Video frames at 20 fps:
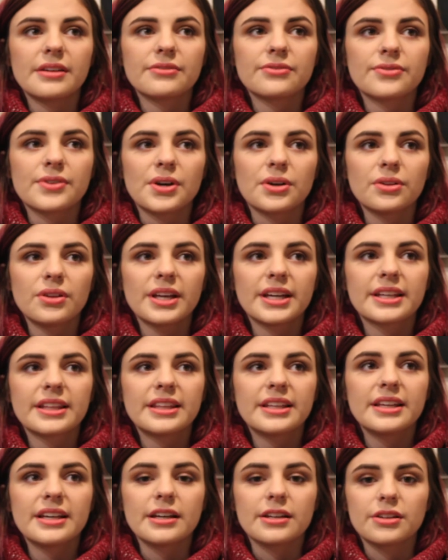felt like
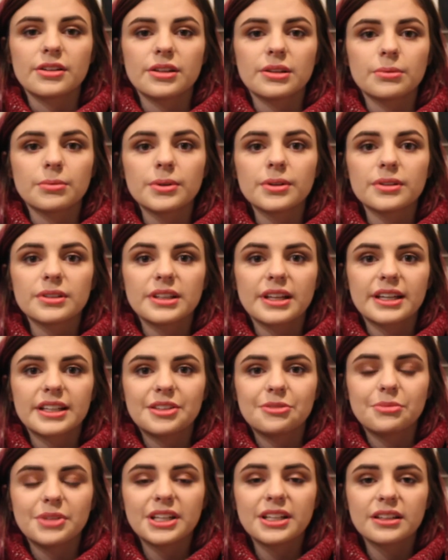the end of the world, like
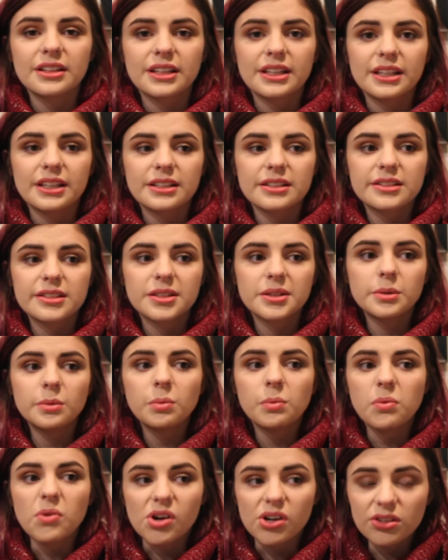immediately, and it's the
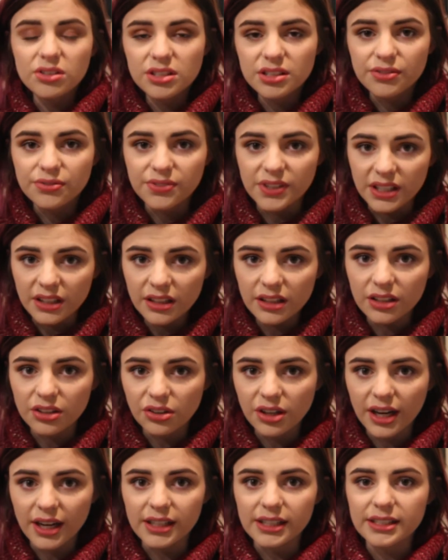worst feeling, you
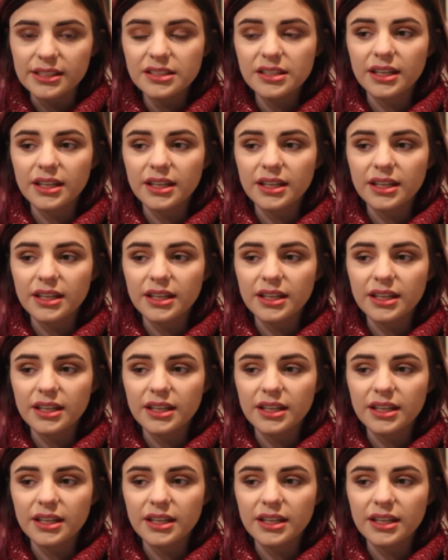guys.